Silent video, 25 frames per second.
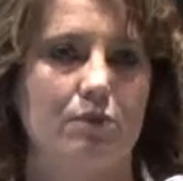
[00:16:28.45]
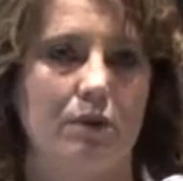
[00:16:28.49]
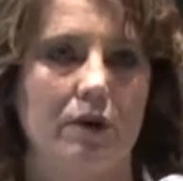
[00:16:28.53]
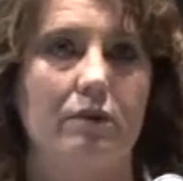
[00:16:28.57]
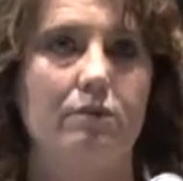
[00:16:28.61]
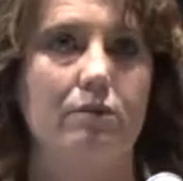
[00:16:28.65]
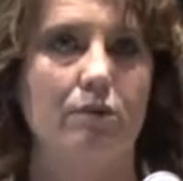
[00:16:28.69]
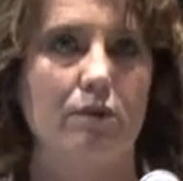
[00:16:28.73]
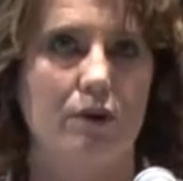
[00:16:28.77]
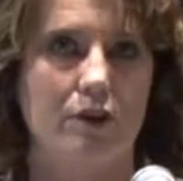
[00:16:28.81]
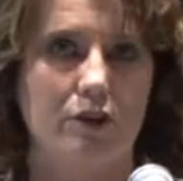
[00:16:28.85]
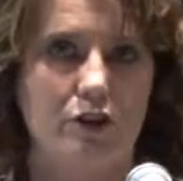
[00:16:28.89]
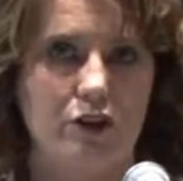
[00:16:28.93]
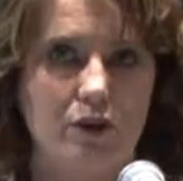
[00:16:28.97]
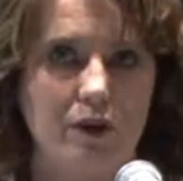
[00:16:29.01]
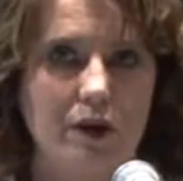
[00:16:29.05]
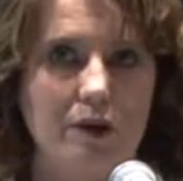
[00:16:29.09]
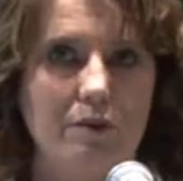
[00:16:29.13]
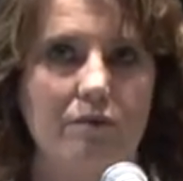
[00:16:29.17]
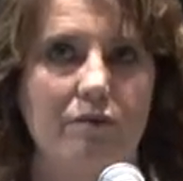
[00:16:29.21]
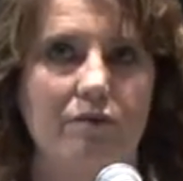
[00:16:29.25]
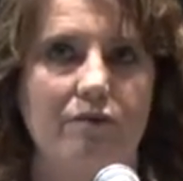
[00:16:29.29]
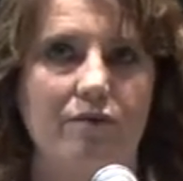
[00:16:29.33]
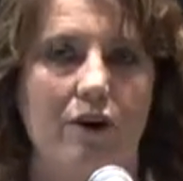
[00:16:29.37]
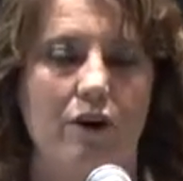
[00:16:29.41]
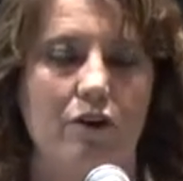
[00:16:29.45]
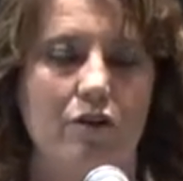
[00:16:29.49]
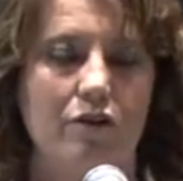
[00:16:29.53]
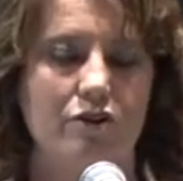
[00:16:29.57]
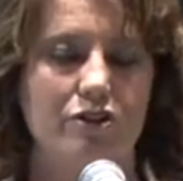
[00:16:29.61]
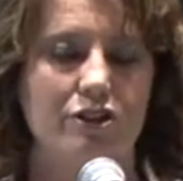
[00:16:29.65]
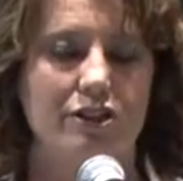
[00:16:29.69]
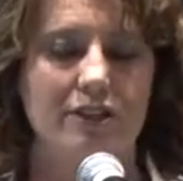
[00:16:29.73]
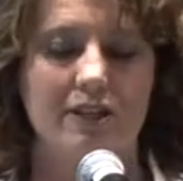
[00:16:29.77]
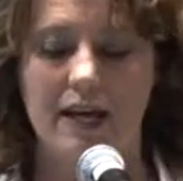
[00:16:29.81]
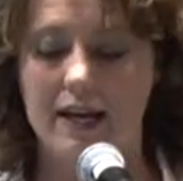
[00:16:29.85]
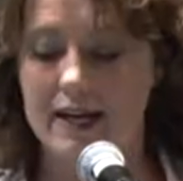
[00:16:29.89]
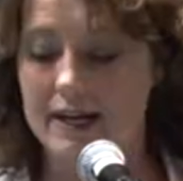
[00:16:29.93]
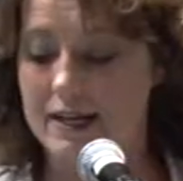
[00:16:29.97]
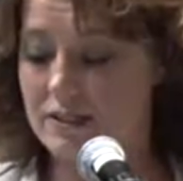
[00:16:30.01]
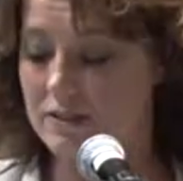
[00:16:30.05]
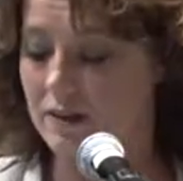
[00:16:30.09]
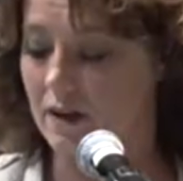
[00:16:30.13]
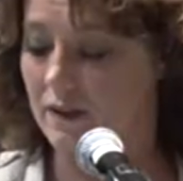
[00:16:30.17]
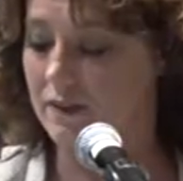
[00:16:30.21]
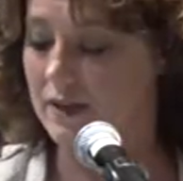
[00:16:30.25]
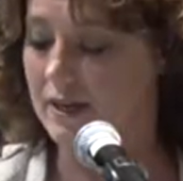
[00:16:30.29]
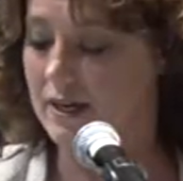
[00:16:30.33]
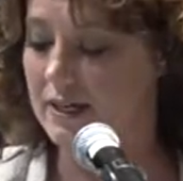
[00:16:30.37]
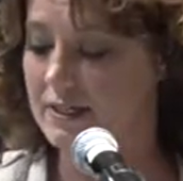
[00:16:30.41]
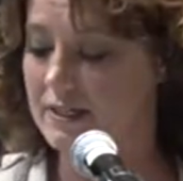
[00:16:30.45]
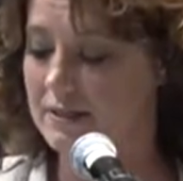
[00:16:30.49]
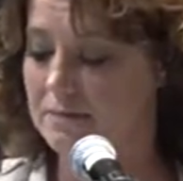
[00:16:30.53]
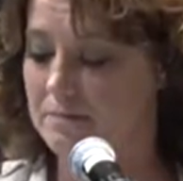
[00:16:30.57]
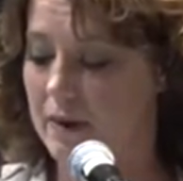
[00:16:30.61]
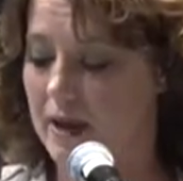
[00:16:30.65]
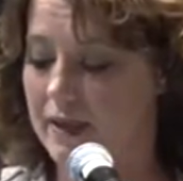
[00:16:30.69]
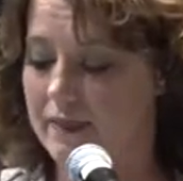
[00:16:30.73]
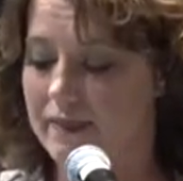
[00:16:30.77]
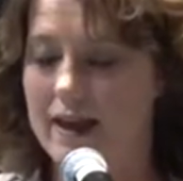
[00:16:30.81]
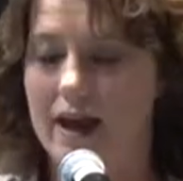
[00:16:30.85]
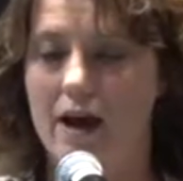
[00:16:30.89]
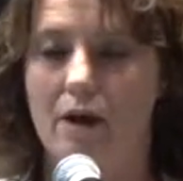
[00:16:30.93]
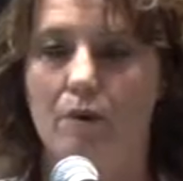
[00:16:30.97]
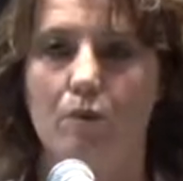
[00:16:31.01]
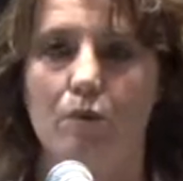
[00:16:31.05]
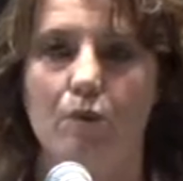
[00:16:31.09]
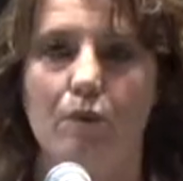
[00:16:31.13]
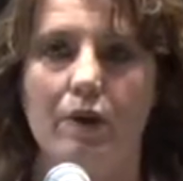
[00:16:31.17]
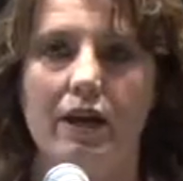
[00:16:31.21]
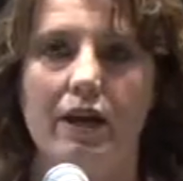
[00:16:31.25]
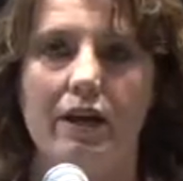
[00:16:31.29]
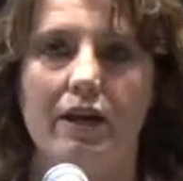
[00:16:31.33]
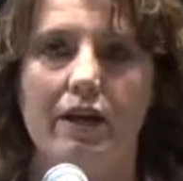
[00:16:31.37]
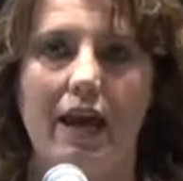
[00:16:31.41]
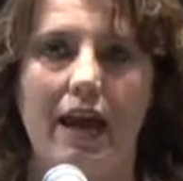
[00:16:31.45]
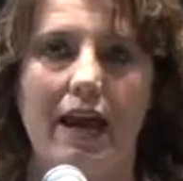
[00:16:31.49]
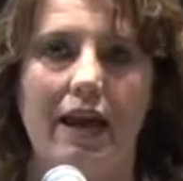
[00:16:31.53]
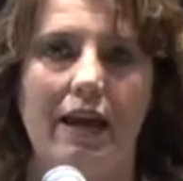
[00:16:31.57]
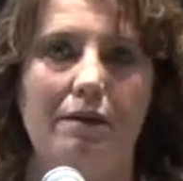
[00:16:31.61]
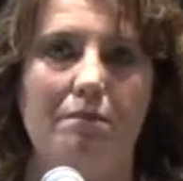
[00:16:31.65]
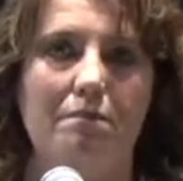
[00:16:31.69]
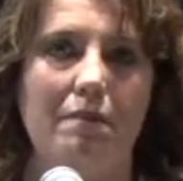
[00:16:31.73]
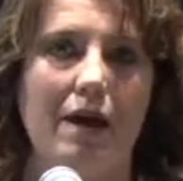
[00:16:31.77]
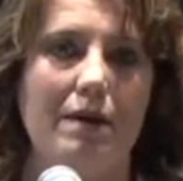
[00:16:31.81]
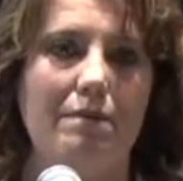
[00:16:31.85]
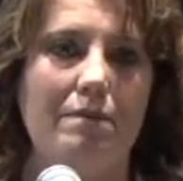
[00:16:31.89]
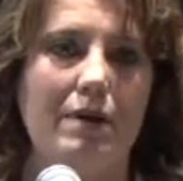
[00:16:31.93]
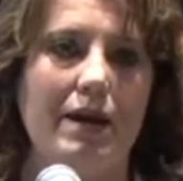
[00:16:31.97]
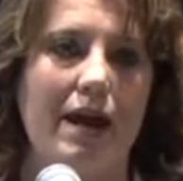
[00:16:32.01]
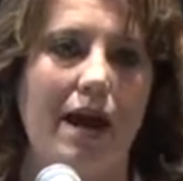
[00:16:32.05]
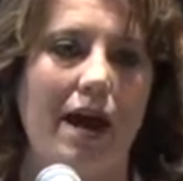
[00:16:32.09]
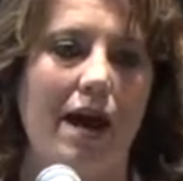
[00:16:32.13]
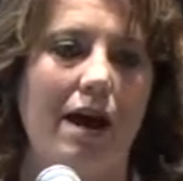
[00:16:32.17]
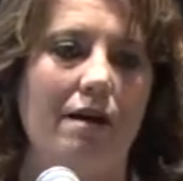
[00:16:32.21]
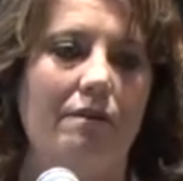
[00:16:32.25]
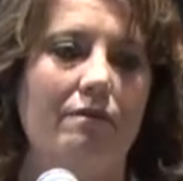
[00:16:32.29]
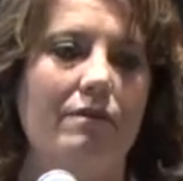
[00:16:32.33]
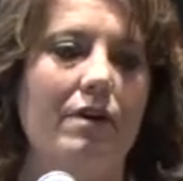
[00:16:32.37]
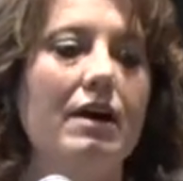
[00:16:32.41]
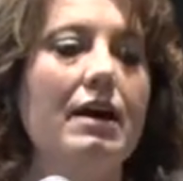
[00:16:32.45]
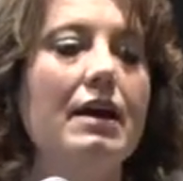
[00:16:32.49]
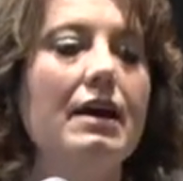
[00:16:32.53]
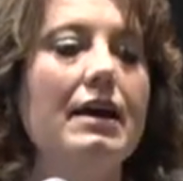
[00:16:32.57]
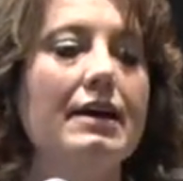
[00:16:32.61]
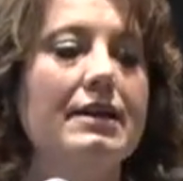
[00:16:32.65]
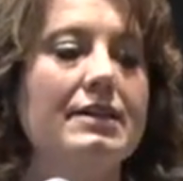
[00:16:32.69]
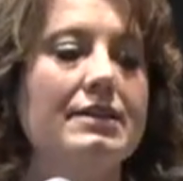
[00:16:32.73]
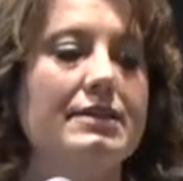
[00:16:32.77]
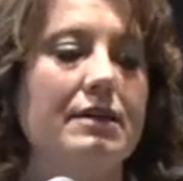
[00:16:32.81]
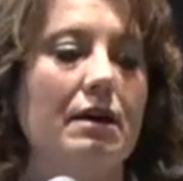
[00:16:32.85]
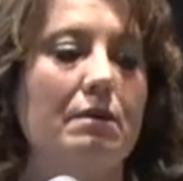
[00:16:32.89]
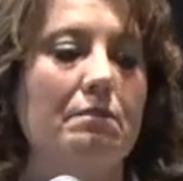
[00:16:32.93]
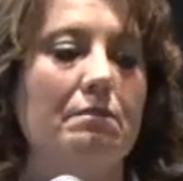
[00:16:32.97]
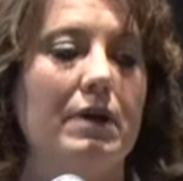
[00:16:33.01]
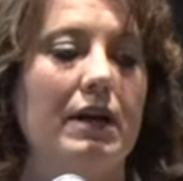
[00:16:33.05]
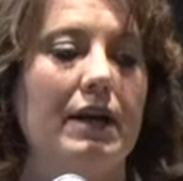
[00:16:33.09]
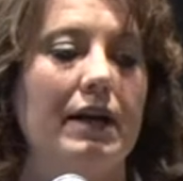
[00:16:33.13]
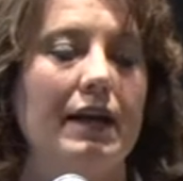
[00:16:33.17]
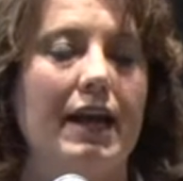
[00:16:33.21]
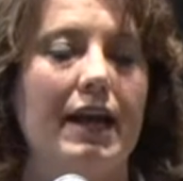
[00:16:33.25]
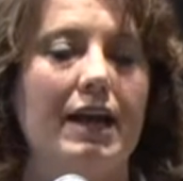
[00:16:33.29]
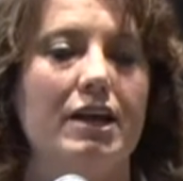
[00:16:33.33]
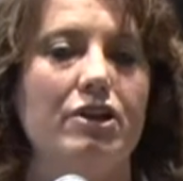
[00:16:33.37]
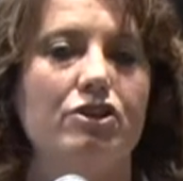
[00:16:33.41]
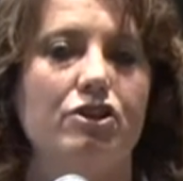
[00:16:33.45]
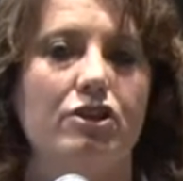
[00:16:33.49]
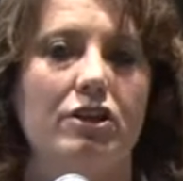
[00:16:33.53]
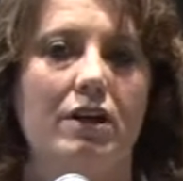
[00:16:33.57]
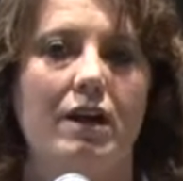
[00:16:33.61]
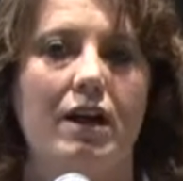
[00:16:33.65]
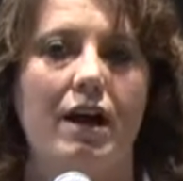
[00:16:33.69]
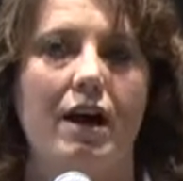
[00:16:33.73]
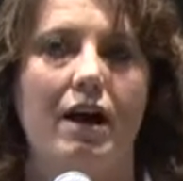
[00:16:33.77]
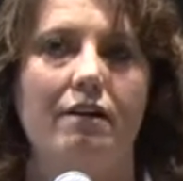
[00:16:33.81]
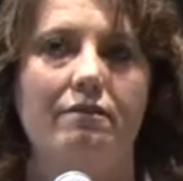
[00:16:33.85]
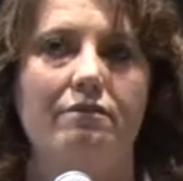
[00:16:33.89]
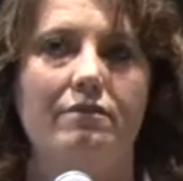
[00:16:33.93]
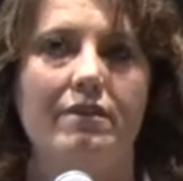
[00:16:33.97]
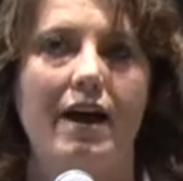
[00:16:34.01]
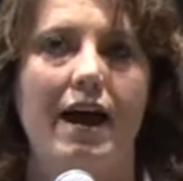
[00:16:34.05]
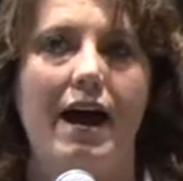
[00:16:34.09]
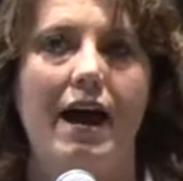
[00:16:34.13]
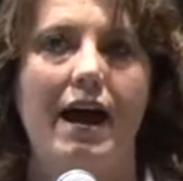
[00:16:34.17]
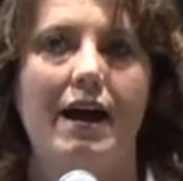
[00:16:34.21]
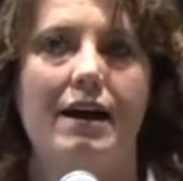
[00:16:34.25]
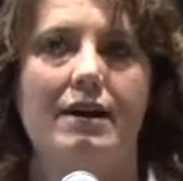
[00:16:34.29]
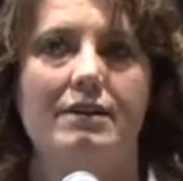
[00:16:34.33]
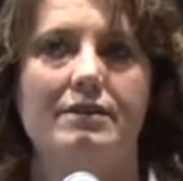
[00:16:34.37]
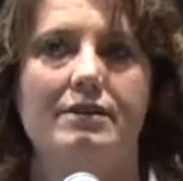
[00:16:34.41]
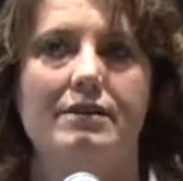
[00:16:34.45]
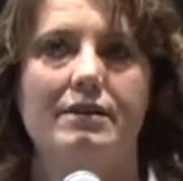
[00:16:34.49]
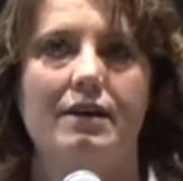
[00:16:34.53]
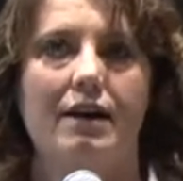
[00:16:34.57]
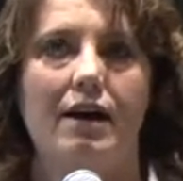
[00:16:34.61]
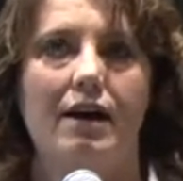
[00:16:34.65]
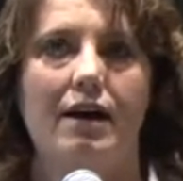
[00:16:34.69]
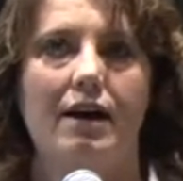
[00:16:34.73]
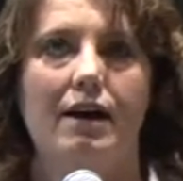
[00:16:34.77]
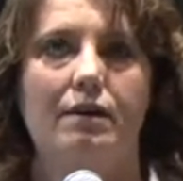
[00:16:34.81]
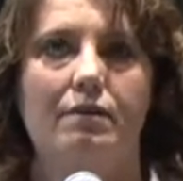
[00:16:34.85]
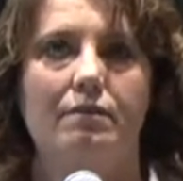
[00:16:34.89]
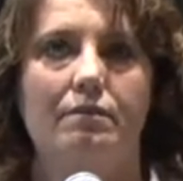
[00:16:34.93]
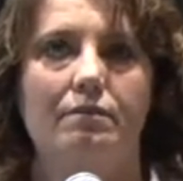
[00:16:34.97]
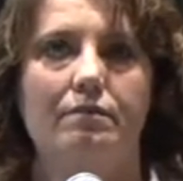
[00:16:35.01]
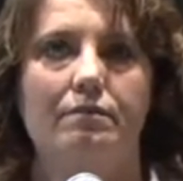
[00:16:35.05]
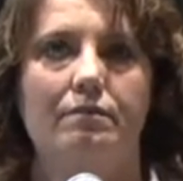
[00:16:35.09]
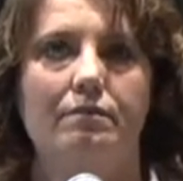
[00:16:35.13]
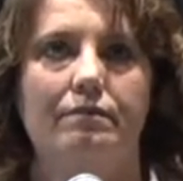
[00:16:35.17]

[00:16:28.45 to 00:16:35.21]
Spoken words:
We're doing further studies on this, but that we can maybe have some mitigation of that